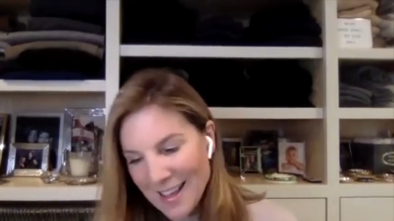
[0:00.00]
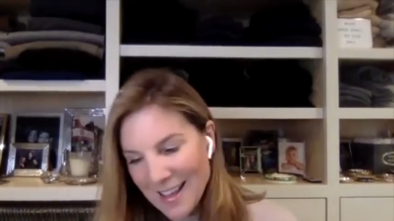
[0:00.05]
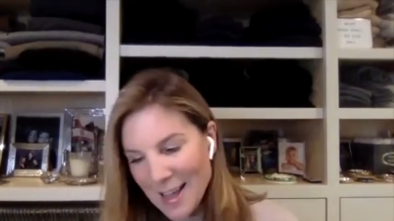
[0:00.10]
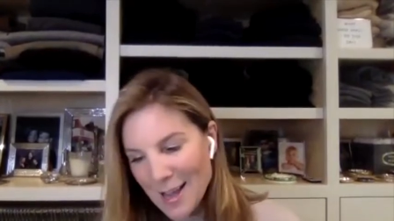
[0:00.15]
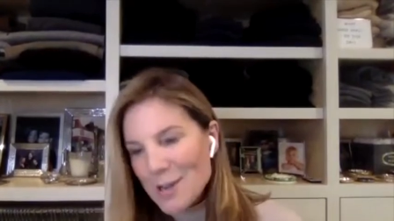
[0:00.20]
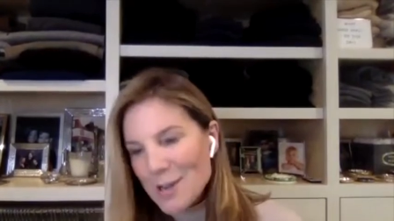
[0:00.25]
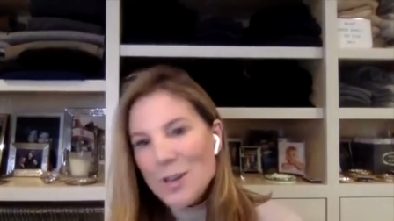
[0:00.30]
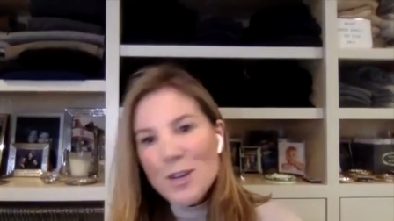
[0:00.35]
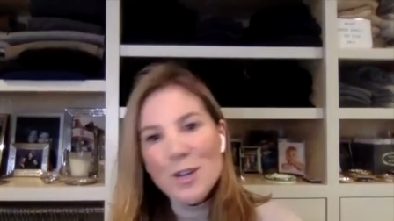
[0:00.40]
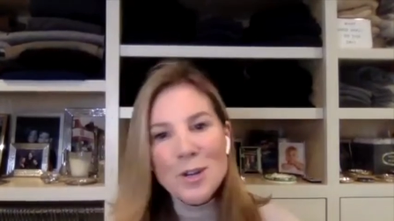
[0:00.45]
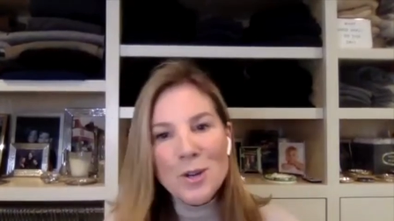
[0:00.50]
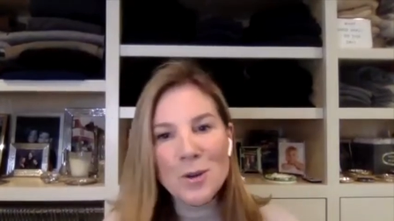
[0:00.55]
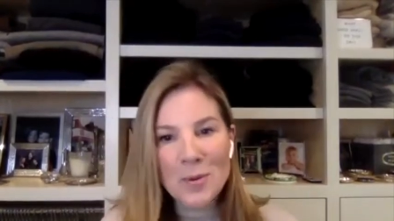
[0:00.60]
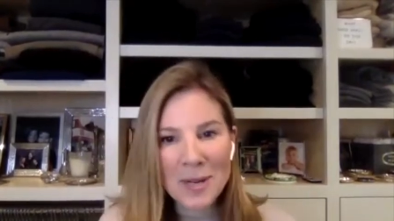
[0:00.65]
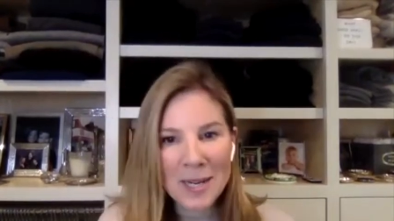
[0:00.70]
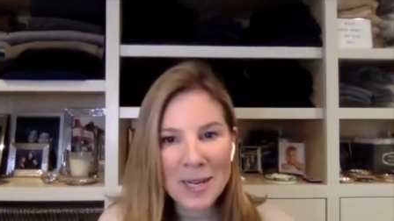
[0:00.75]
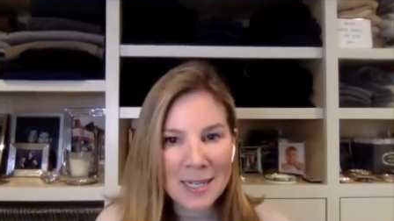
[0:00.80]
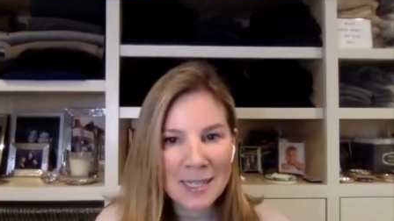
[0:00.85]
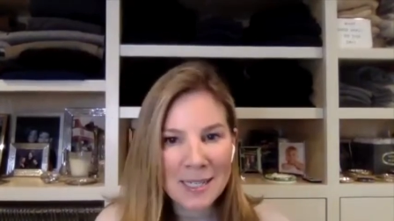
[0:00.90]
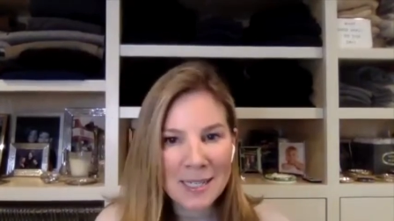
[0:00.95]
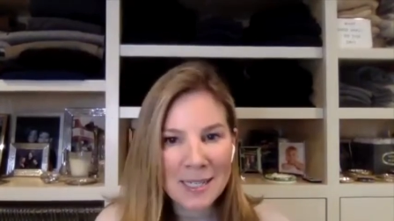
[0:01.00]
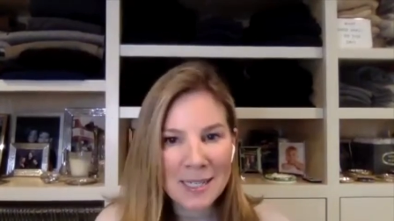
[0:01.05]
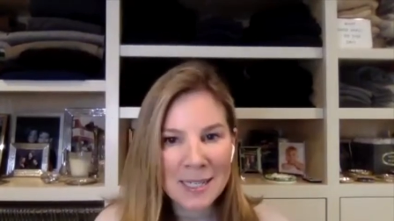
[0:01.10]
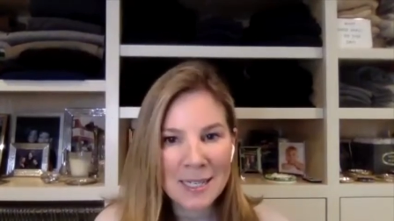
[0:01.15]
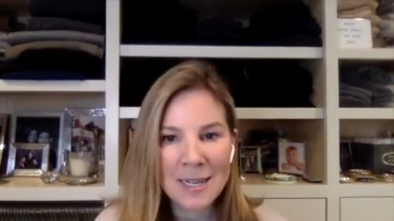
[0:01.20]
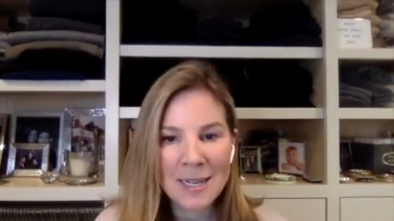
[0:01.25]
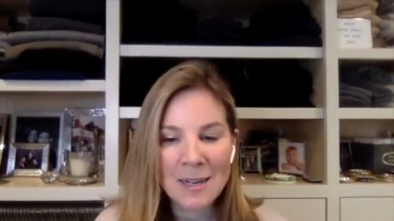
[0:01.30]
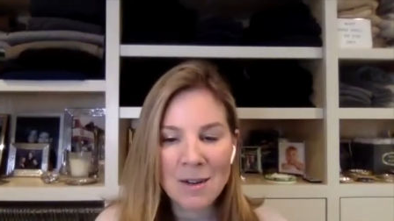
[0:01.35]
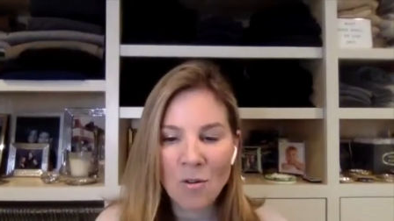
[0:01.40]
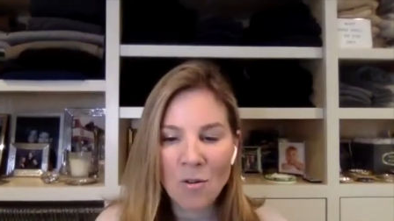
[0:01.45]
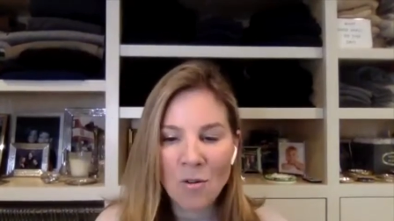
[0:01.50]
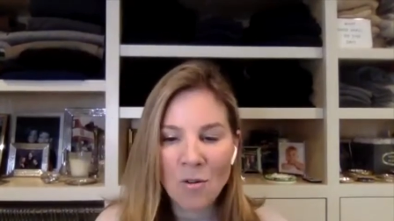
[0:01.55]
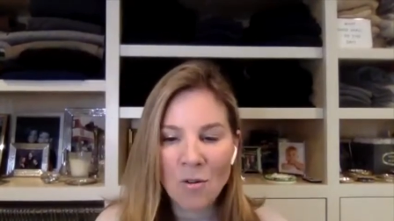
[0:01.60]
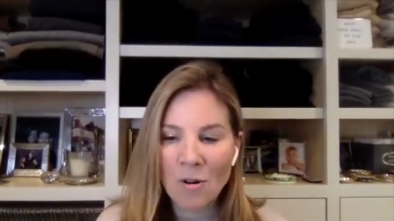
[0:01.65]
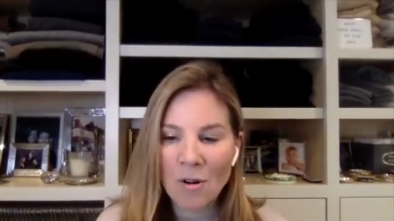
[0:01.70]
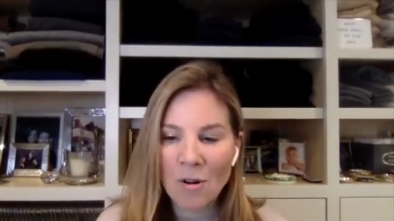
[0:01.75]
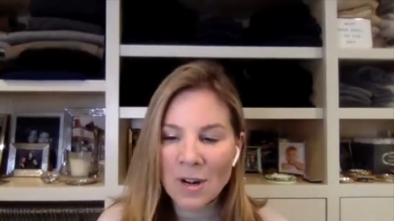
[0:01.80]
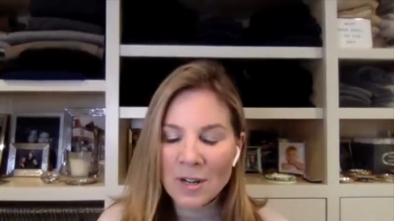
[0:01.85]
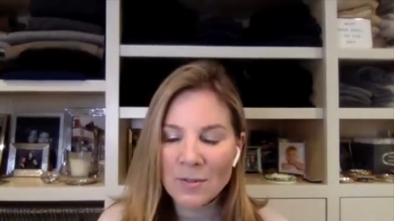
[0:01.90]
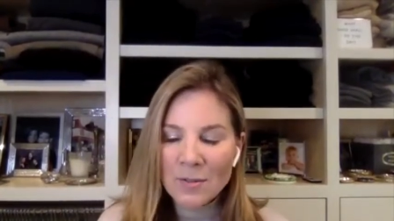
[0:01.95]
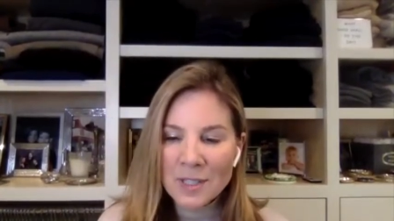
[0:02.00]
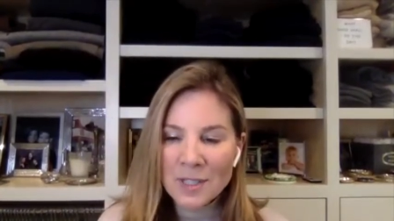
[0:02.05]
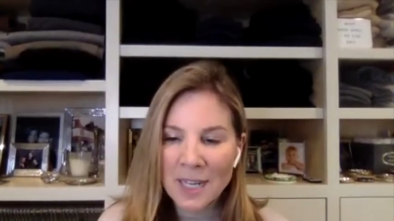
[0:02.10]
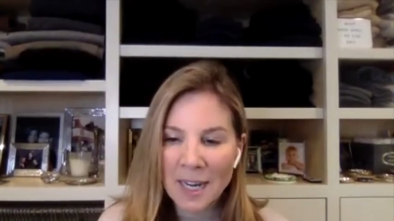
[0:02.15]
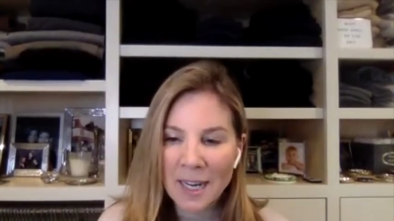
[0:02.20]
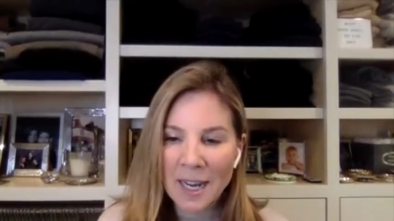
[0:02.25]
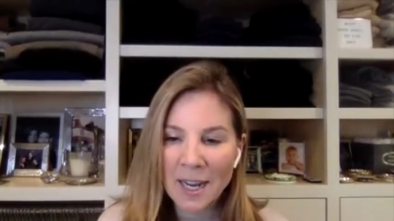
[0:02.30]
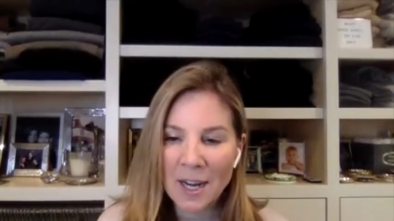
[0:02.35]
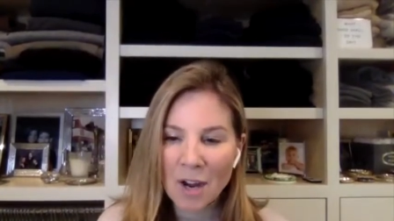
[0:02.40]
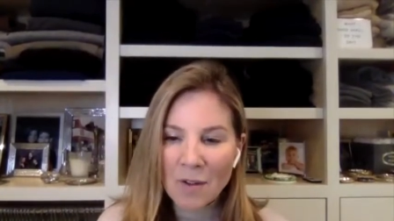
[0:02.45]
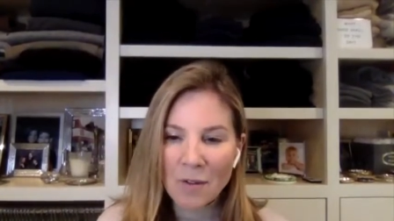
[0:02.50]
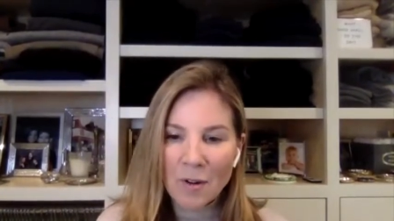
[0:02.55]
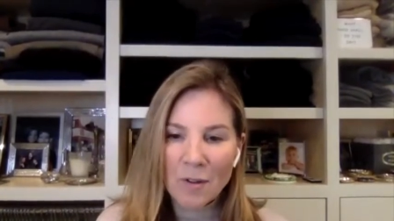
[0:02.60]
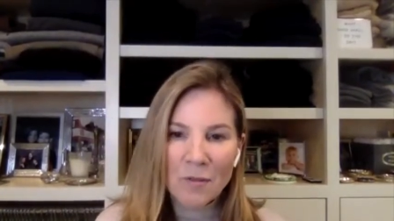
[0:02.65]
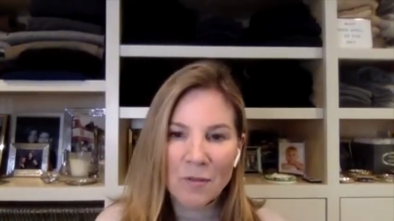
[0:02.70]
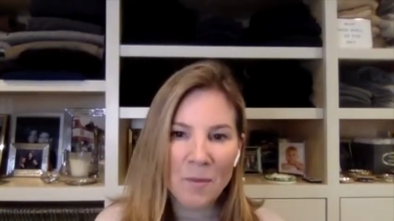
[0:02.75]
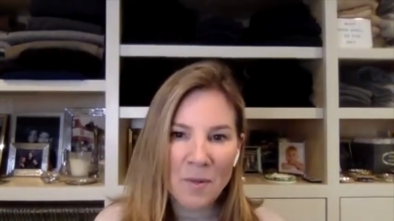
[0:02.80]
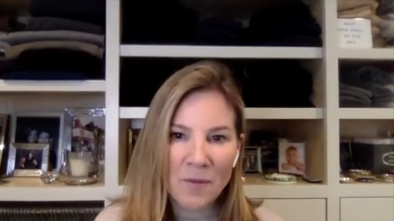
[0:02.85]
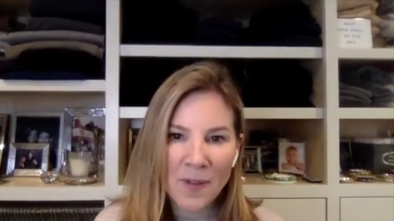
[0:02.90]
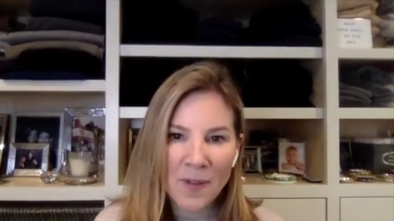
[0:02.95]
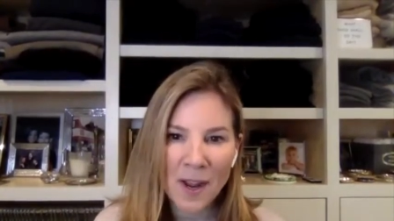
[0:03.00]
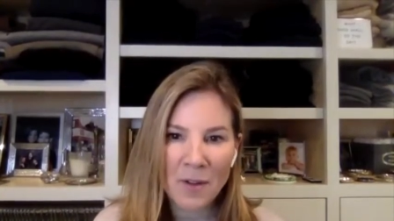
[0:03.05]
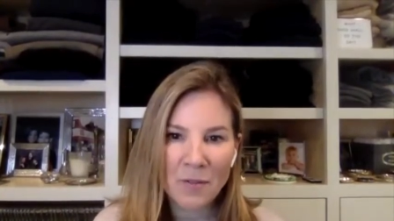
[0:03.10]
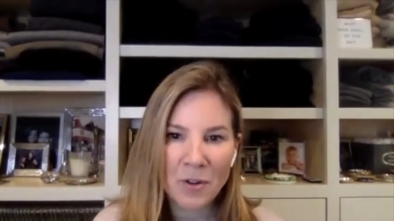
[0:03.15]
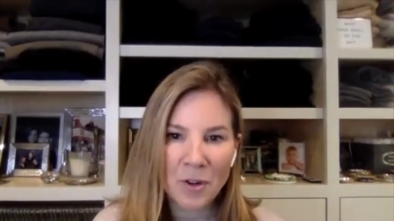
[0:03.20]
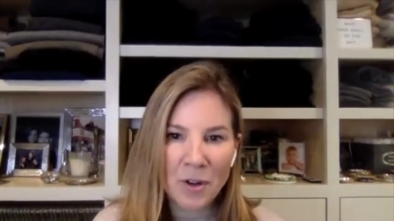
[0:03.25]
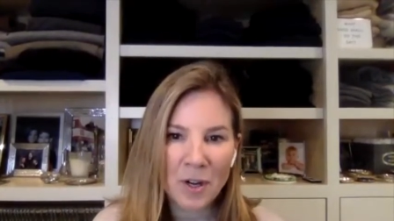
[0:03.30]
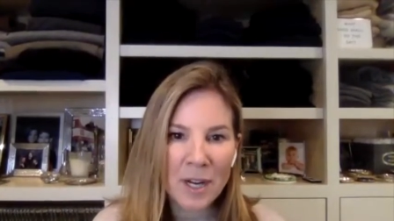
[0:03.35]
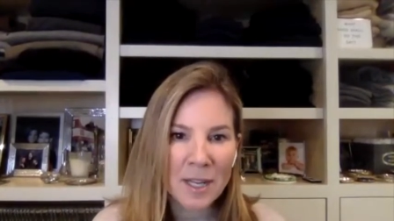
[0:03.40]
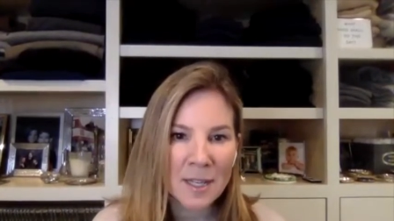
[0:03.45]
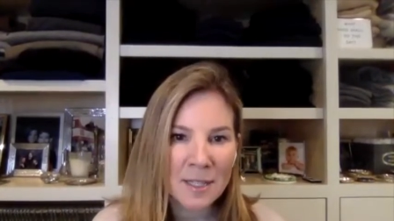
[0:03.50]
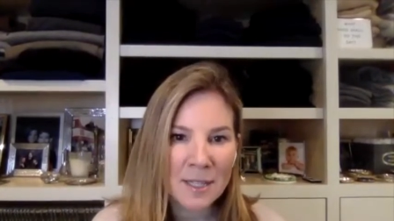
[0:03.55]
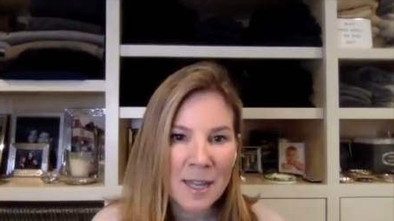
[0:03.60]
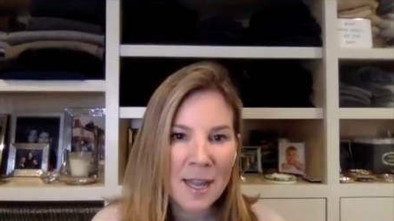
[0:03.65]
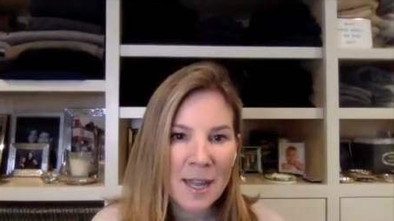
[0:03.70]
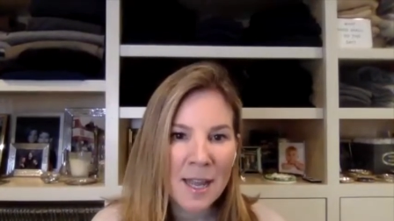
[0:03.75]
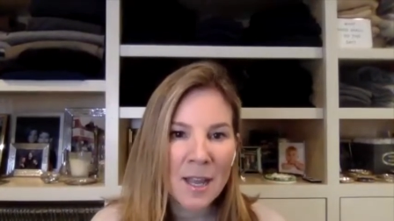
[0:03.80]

a new E D or who's taking over from a founder is